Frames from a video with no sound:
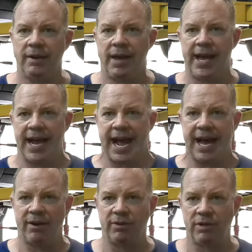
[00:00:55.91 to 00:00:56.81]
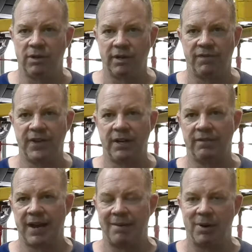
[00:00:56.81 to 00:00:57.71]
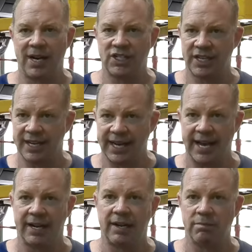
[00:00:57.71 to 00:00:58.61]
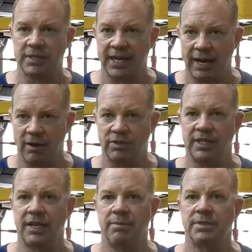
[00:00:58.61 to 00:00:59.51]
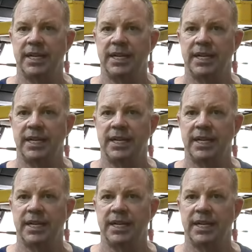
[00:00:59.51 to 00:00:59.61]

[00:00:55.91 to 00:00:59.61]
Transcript: at idle you can feel a vibration that kind of comes and goes and comes and